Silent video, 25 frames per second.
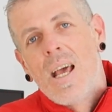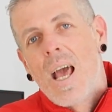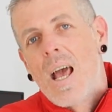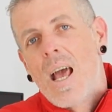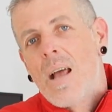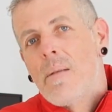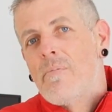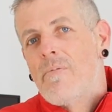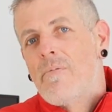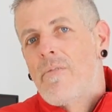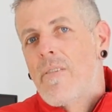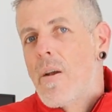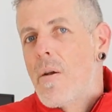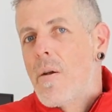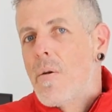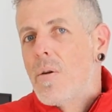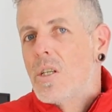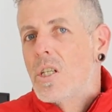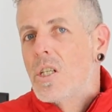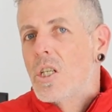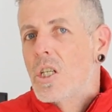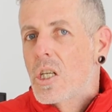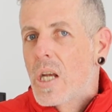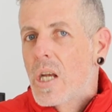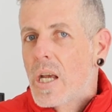and
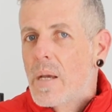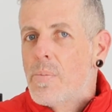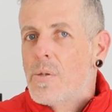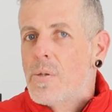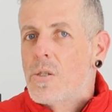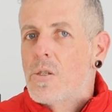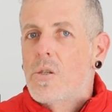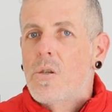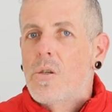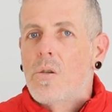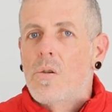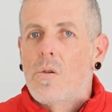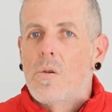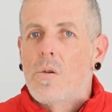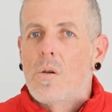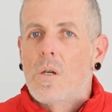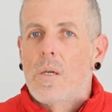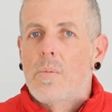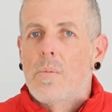various shapes to your